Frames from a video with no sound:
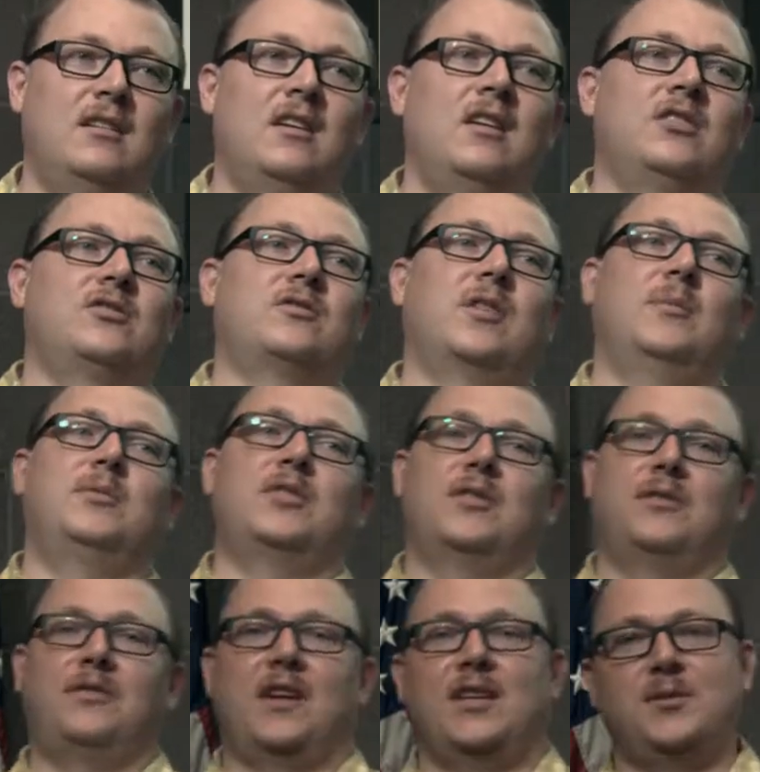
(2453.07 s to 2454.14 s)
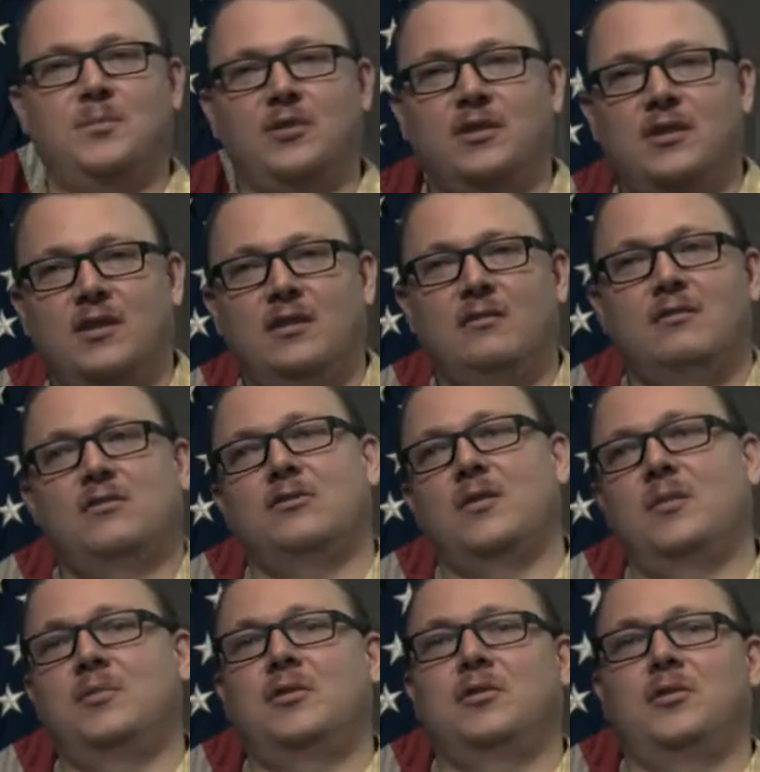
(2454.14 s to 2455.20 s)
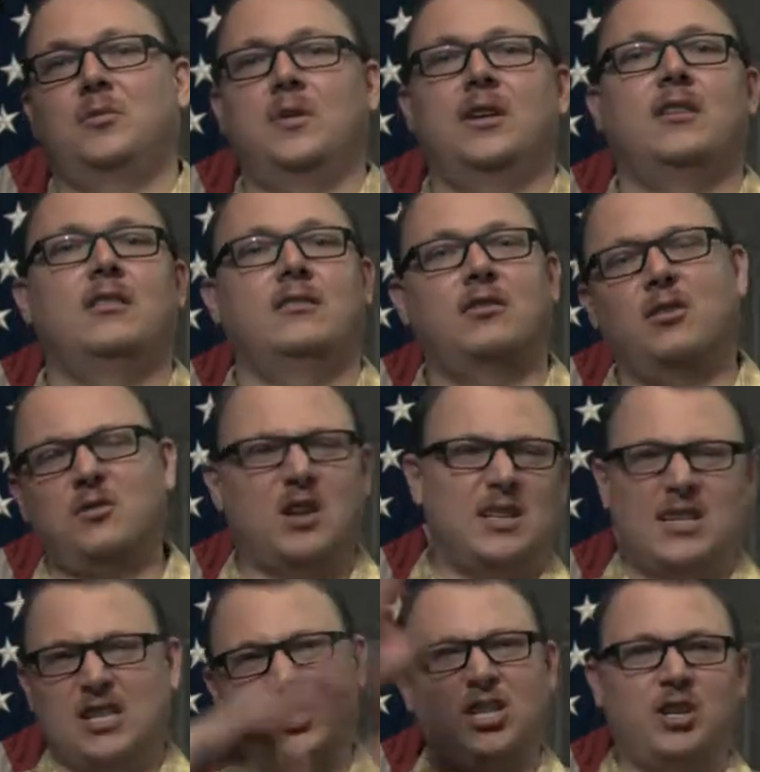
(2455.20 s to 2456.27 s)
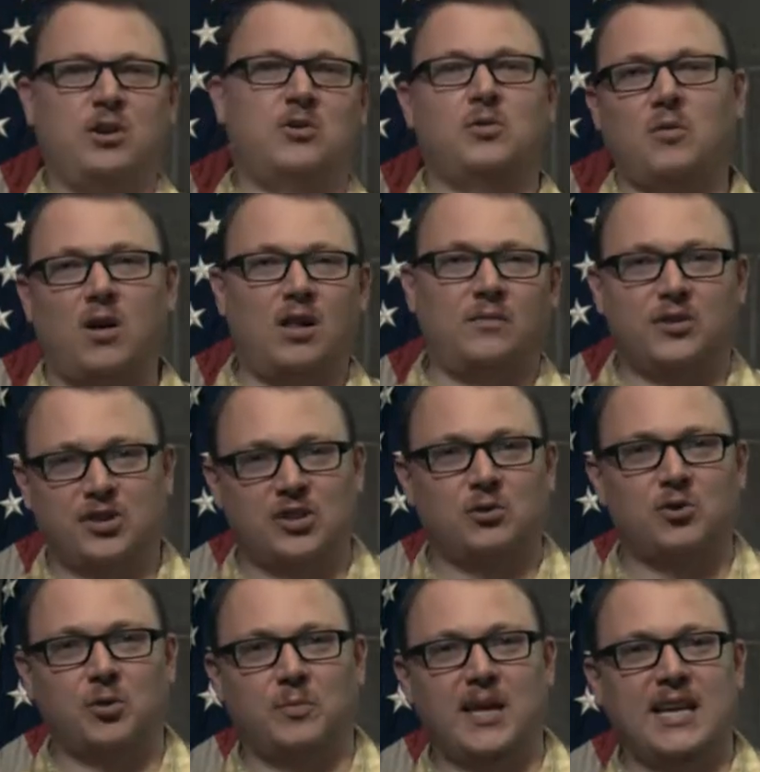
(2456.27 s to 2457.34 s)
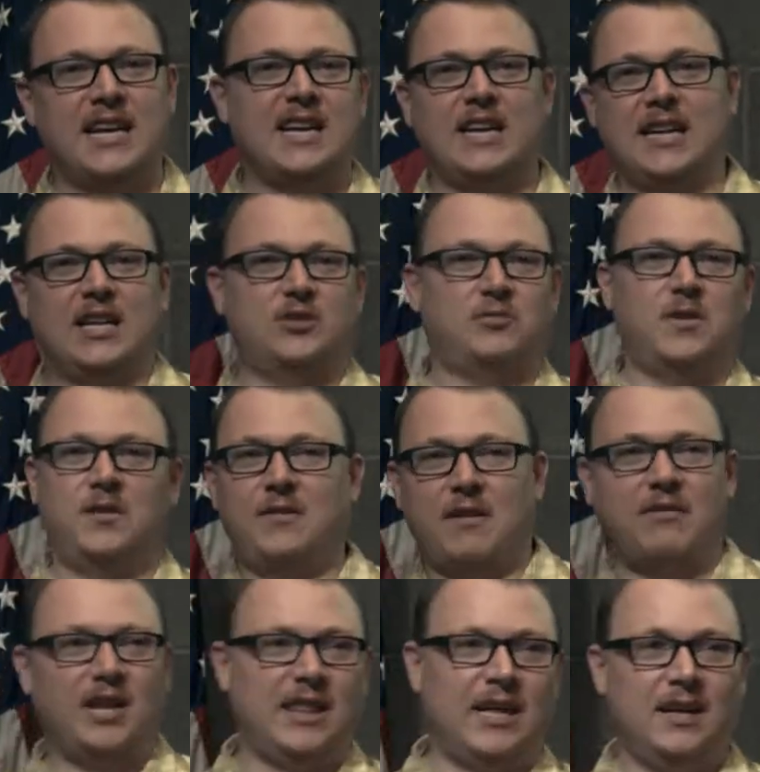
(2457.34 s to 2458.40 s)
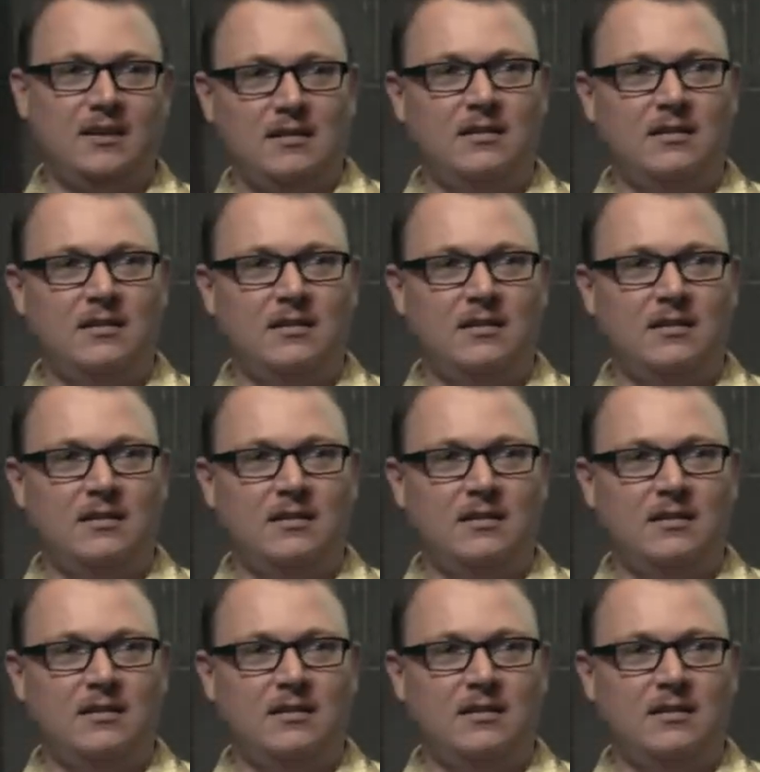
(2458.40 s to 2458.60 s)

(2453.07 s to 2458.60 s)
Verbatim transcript: scrubs her Facebook, scrubs her Twitter, go, essentially goes through all of her social media and gets rid of everything.